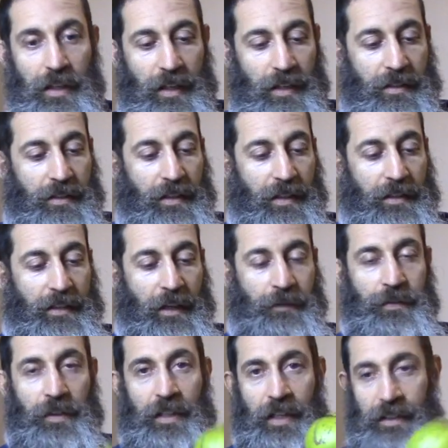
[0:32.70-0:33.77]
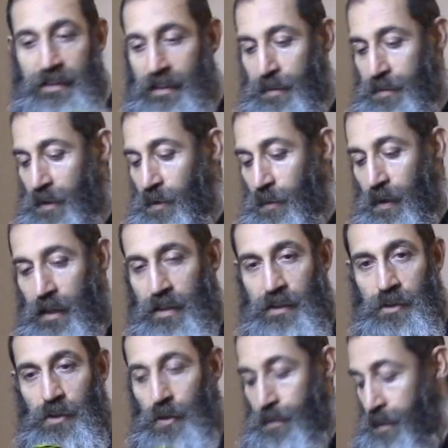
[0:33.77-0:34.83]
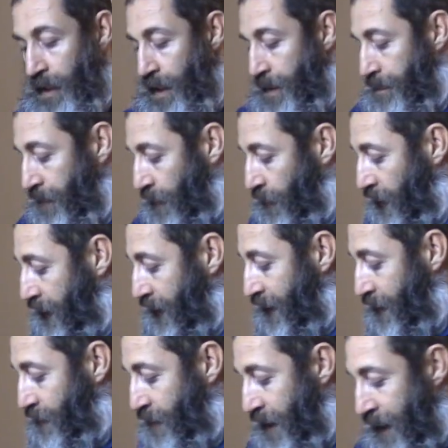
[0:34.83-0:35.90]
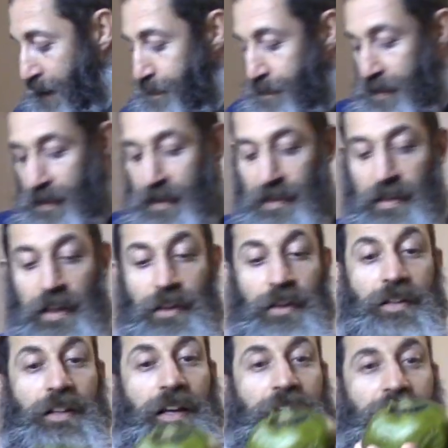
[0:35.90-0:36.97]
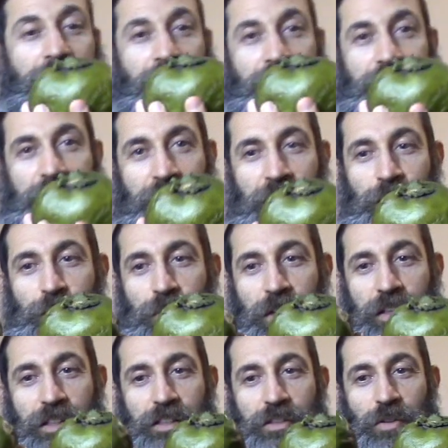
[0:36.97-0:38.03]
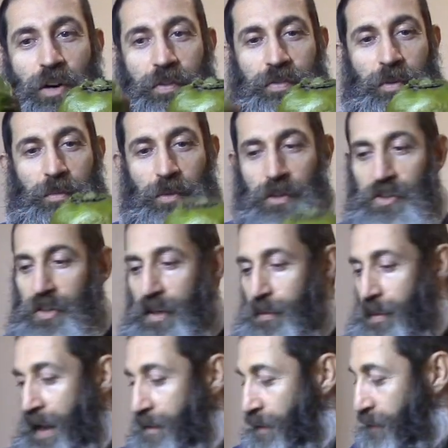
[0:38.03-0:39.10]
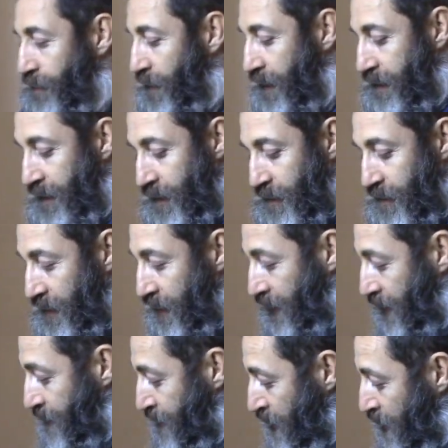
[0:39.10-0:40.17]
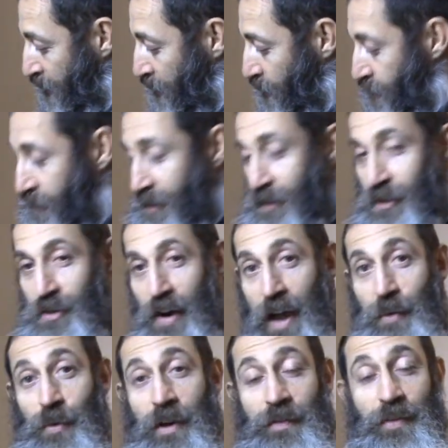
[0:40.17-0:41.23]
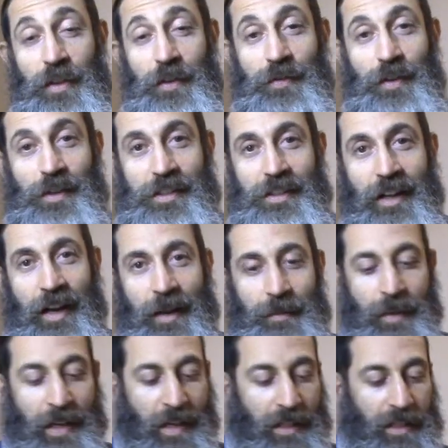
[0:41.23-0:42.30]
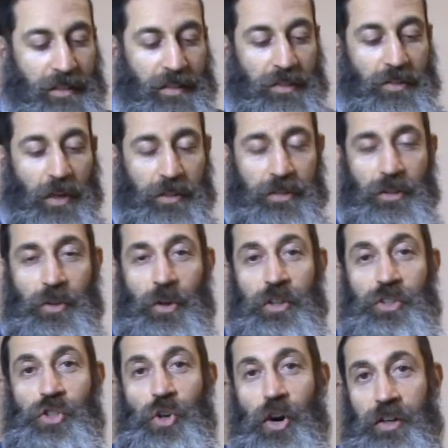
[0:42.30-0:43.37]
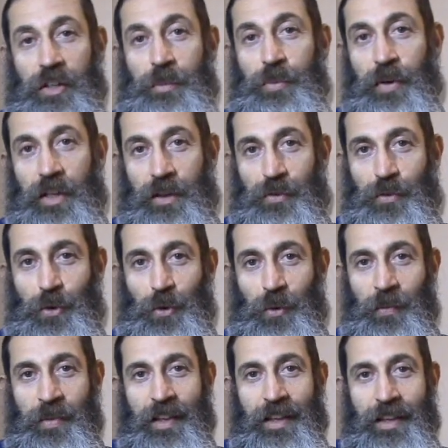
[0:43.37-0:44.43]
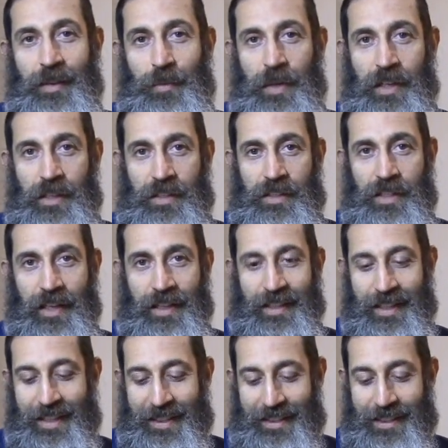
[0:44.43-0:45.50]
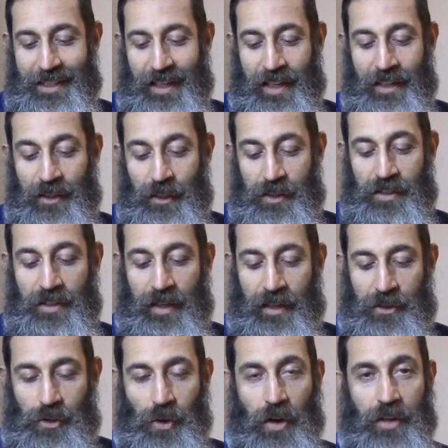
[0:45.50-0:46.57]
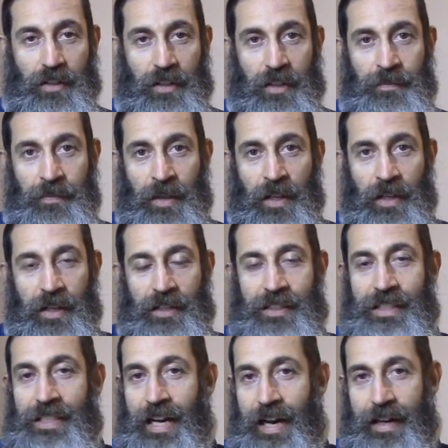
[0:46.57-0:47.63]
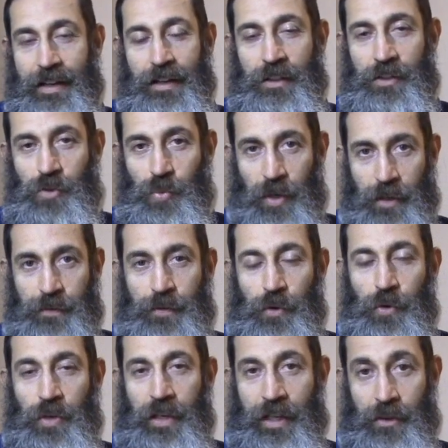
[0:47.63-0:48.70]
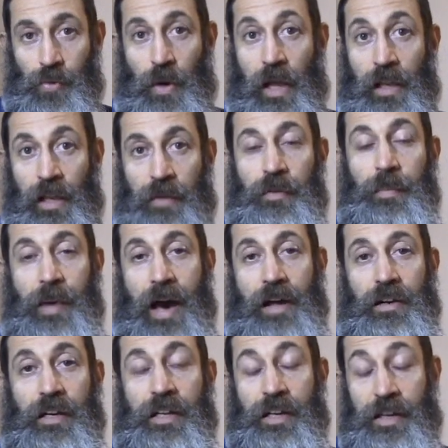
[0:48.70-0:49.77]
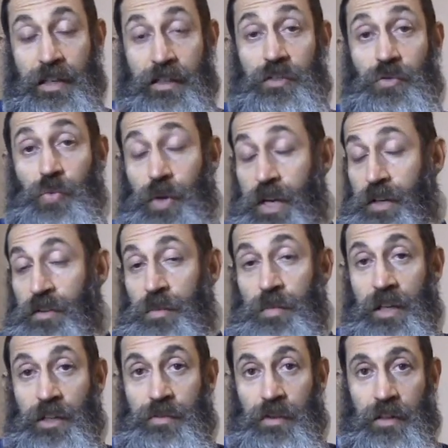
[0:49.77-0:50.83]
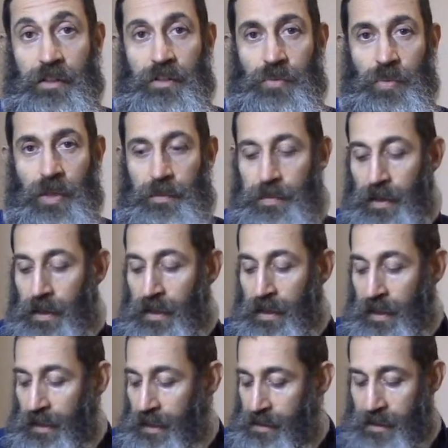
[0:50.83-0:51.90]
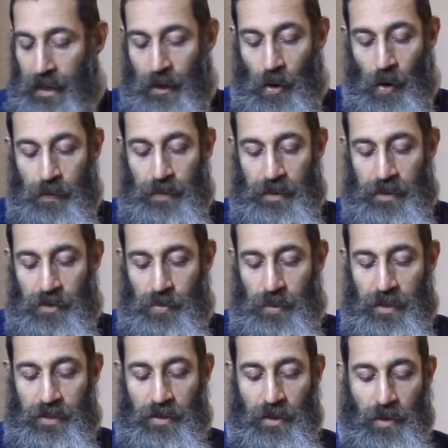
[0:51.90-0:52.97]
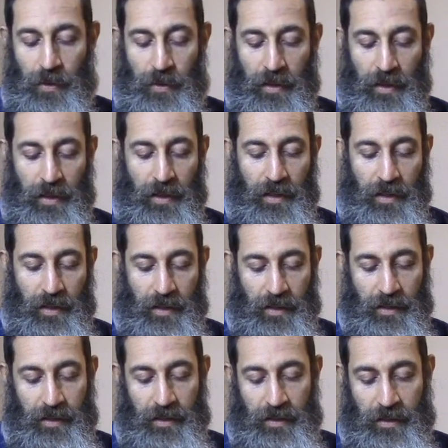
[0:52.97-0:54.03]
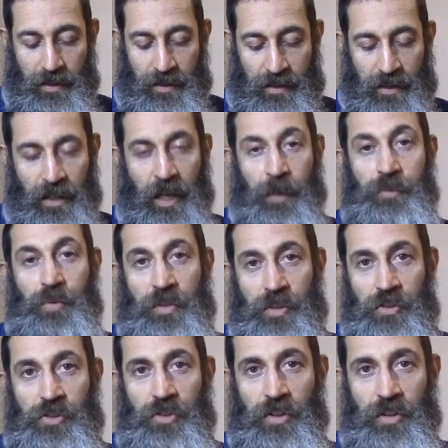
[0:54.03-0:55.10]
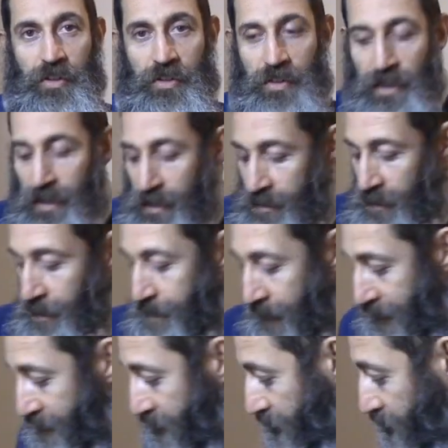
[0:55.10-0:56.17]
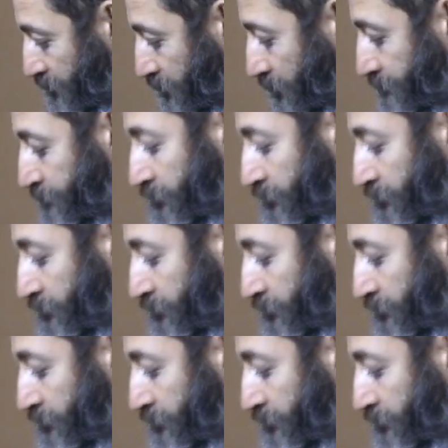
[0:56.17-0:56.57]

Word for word: It's definitely not something you want to consume. But when they get ripe, they look like this, and they're really soft and mushy. And we have our friend here today who's going to try one for the first time. This is also called chocolate pudding fruit, because the inside looks like chocolate. It's not a sweet fruit, and that's what I love about it. It is sweet. To me, it's very sweet, but it's not overly sweet, so it helps with the sugars. So basically,